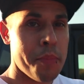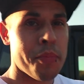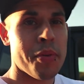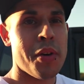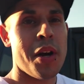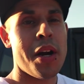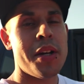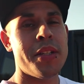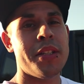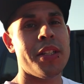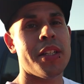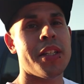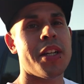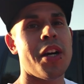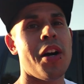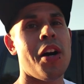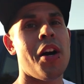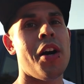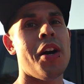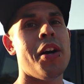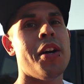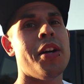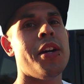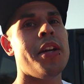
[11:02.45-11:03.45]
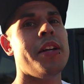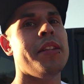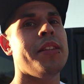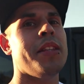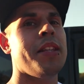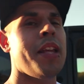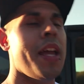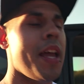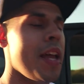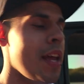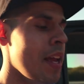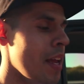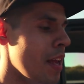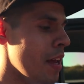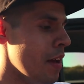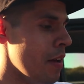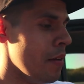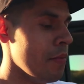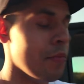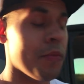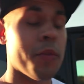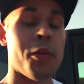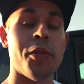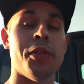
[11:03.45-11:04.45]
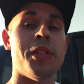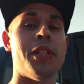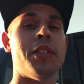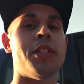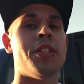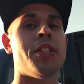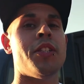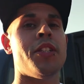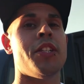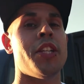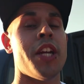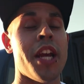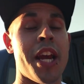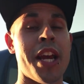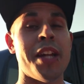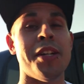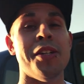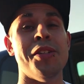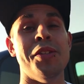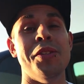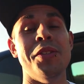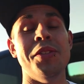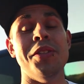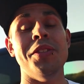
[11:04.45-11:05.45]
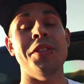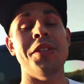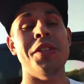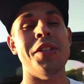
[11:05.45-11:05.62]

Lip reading: project car for this channel